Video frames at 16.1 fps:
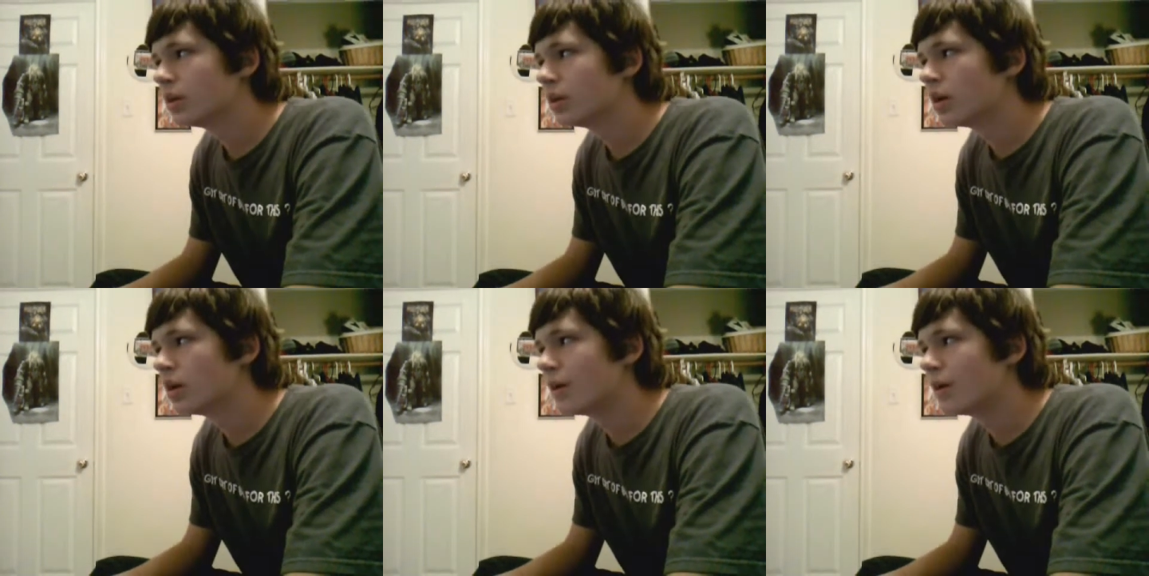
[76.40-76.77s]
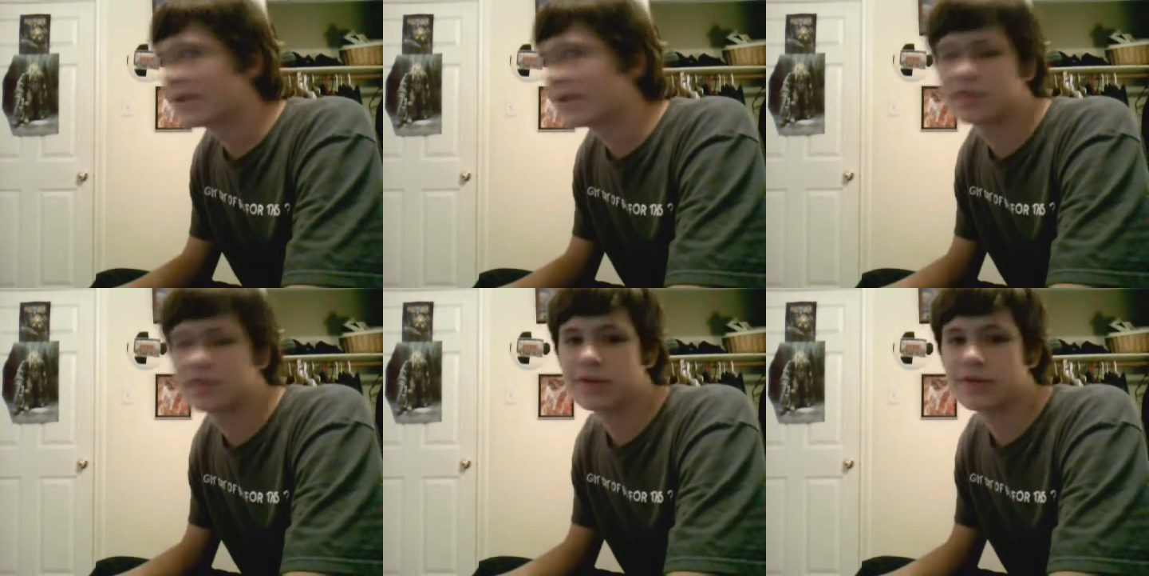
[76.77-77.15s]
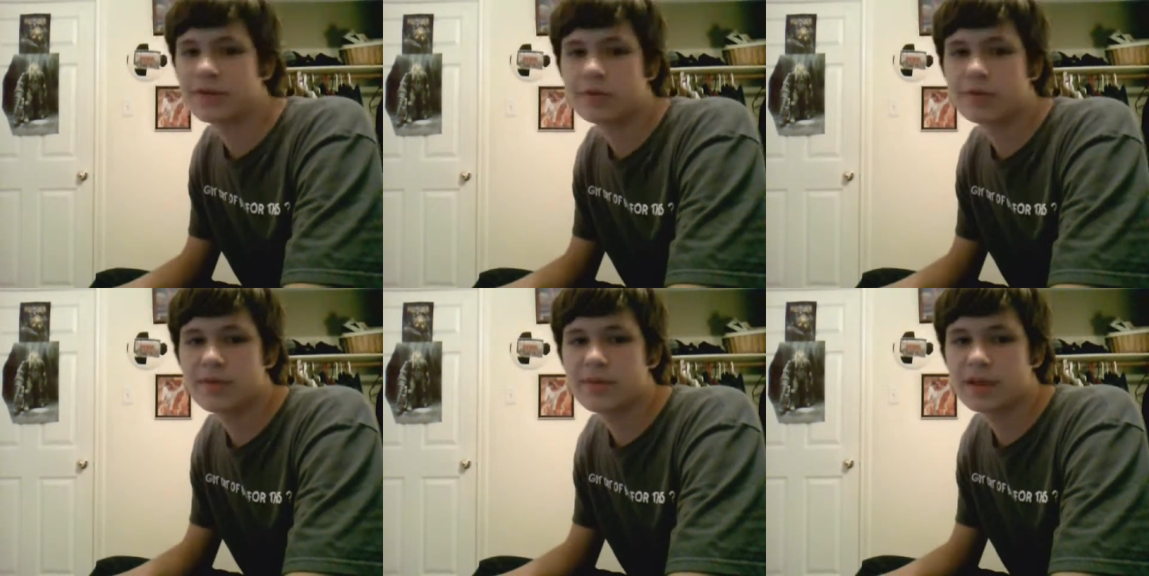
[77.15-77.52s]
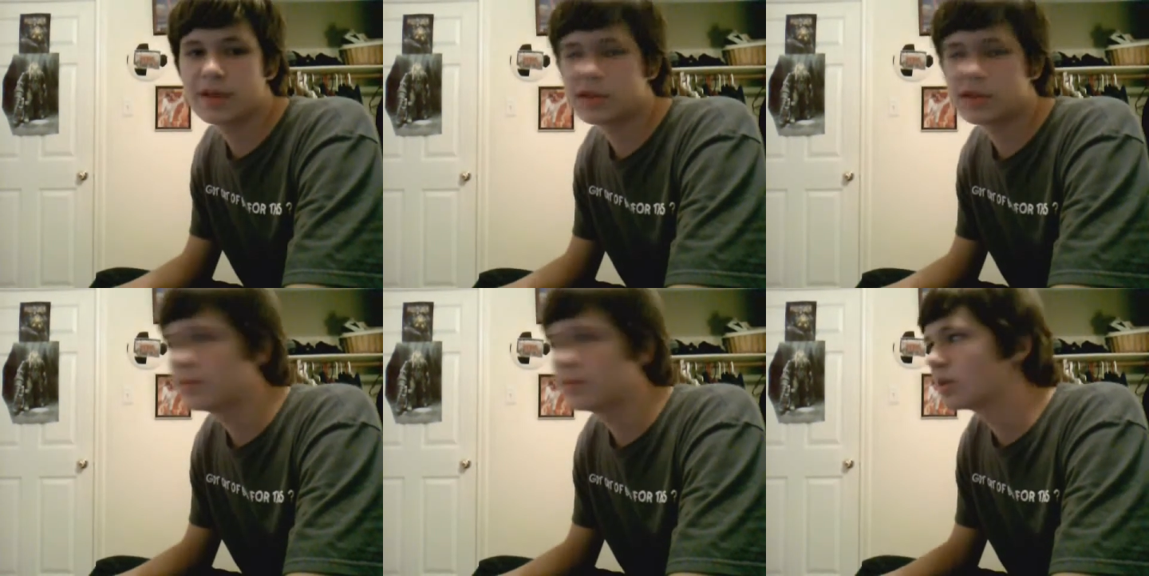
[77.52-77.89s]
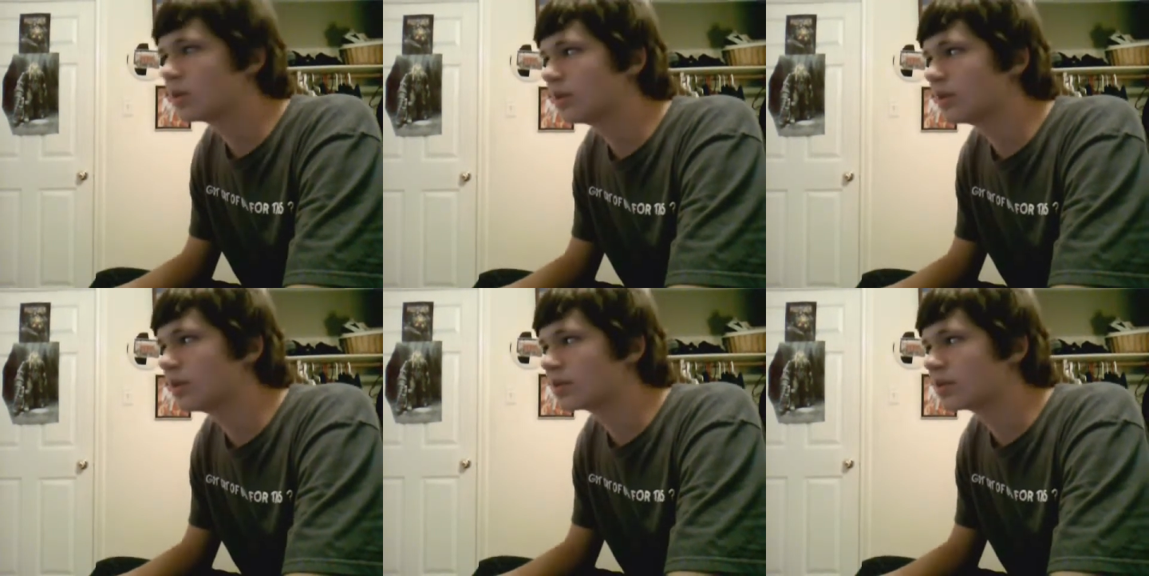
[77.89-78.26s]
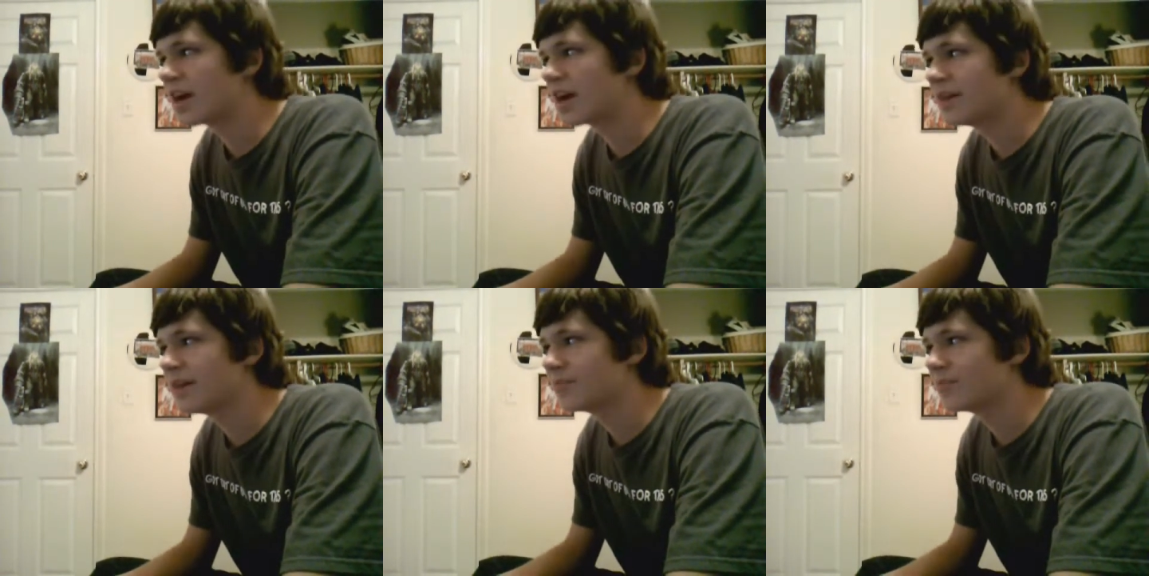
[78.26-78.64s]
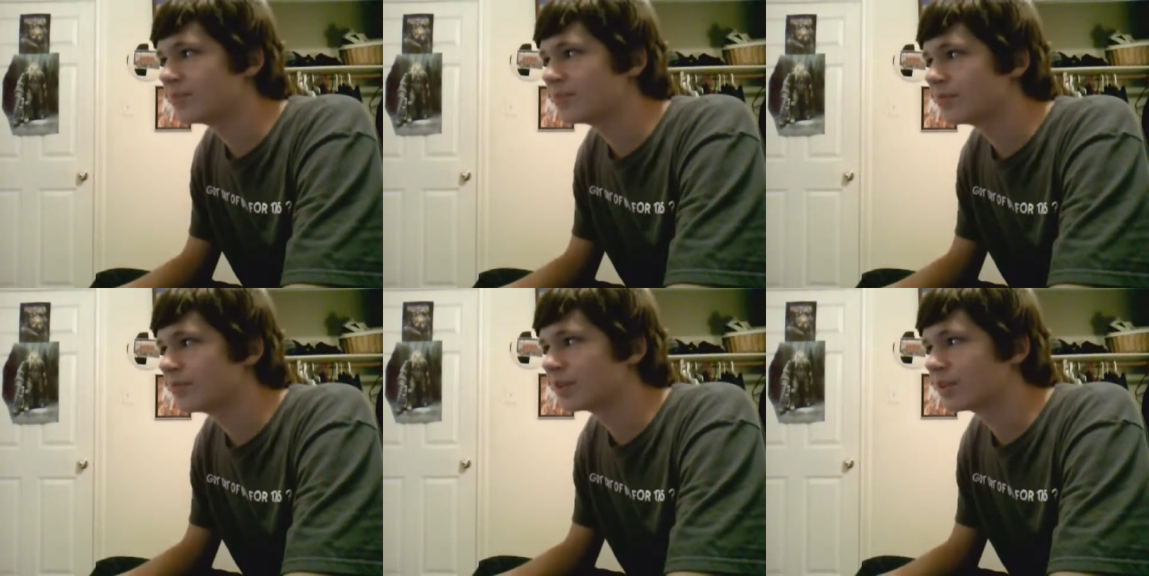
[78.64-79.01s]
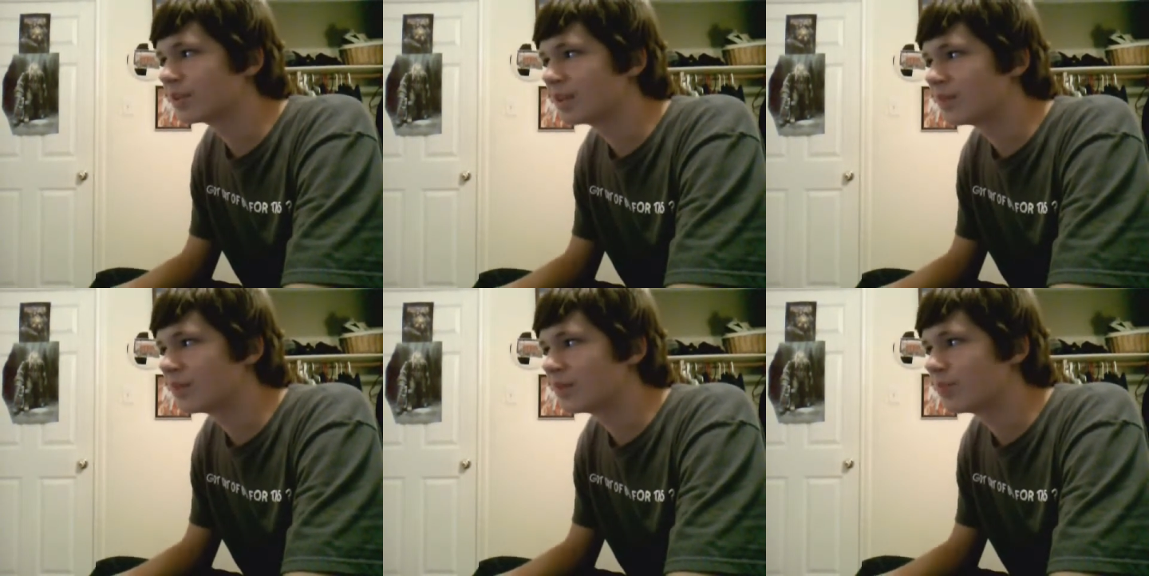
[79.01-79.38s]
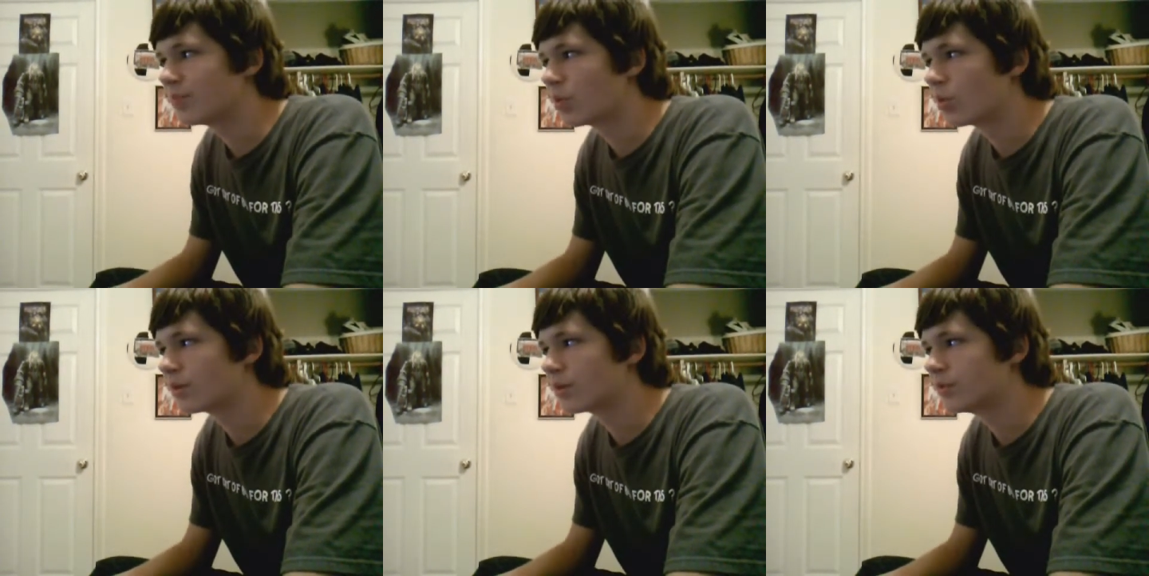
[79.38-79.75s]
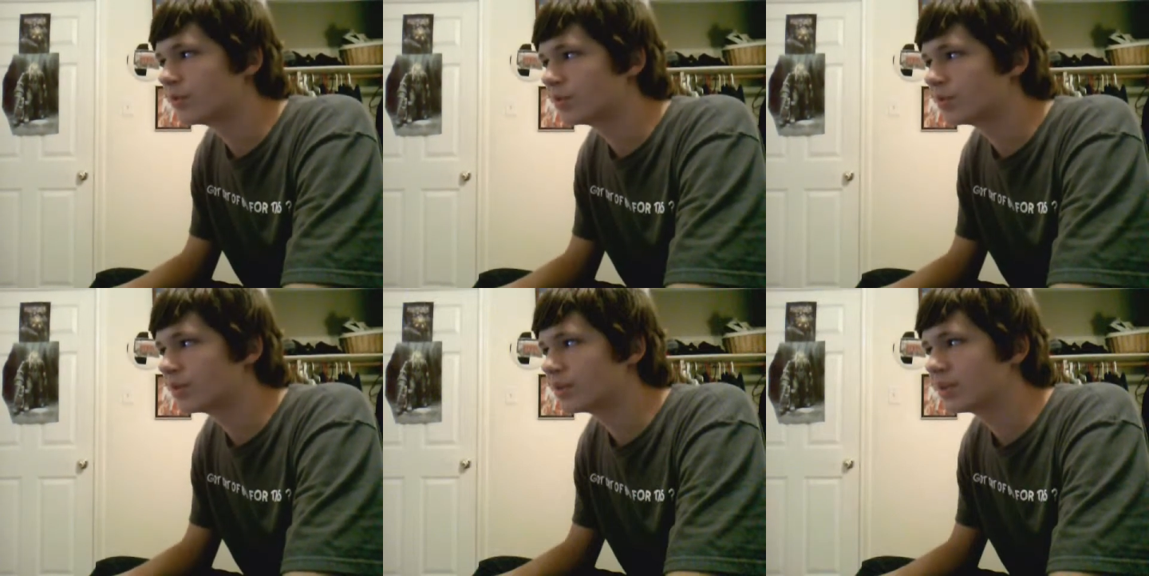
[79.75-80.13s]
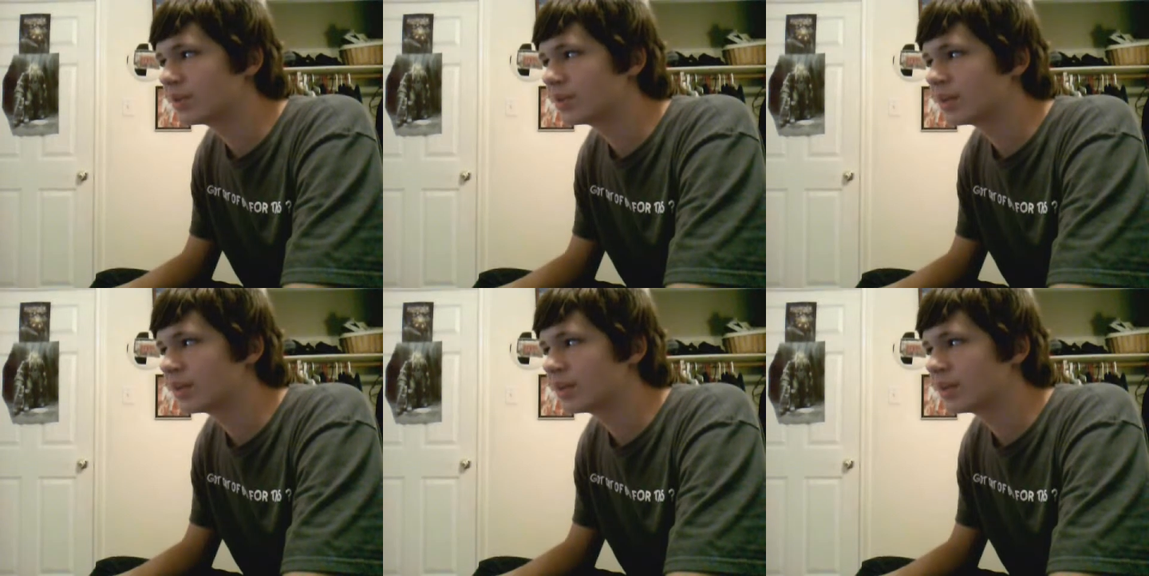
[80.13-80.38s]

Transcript: uh, Mass Effect remake because I'm really getting bored of doing it,